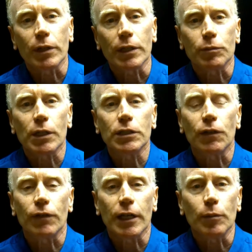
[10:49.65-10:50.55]
especially
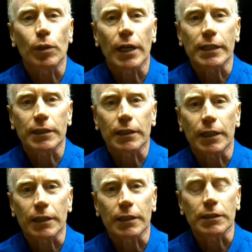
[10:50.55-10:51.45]
a valuable asset
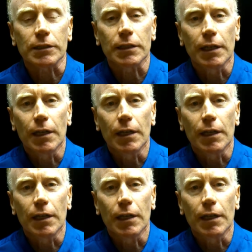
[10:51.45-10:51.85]
like this,